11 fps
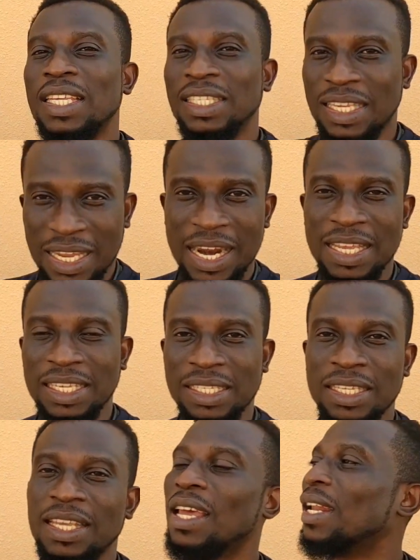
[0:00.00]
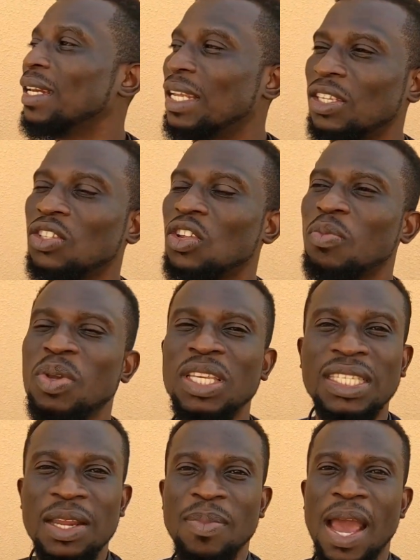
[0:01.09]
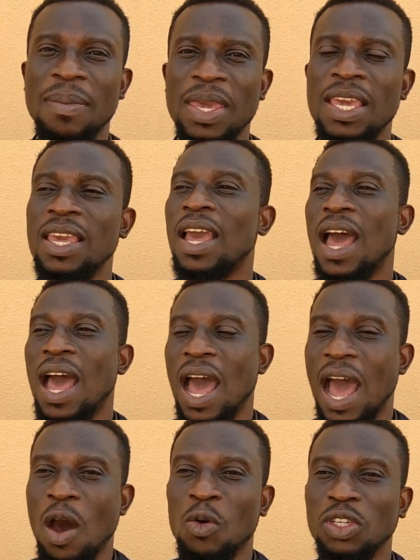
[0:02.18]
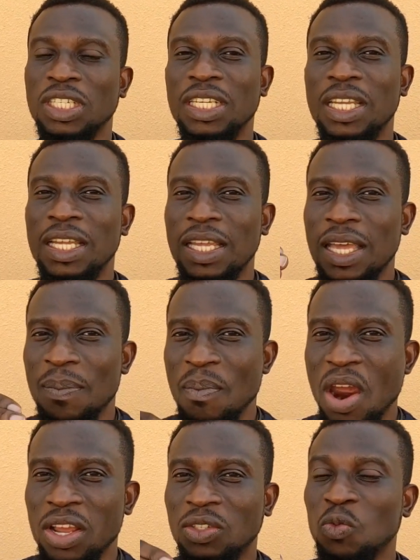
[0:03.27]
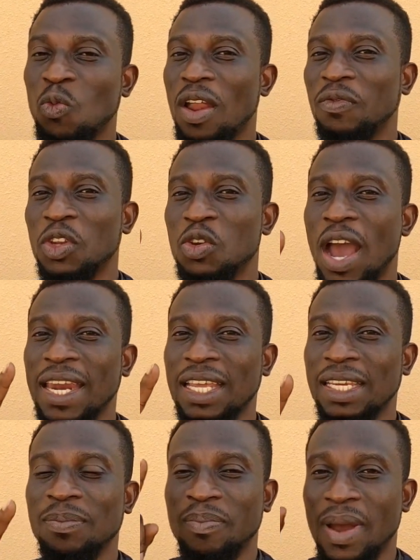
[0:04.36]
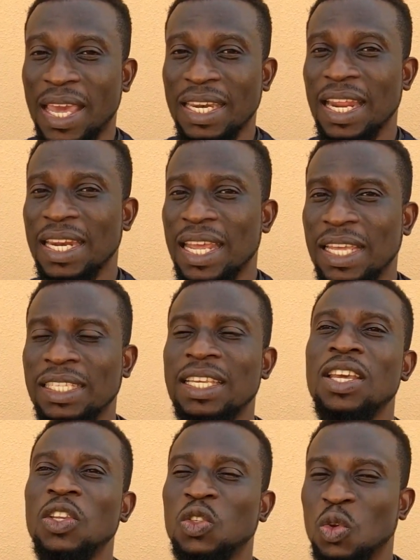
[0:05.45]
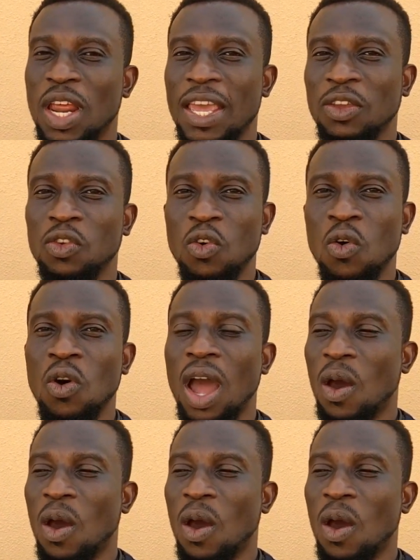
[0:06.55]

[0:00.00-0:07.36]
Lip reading: sicknesses. This is not being said by me. I would merge one video I did back in the days so that you know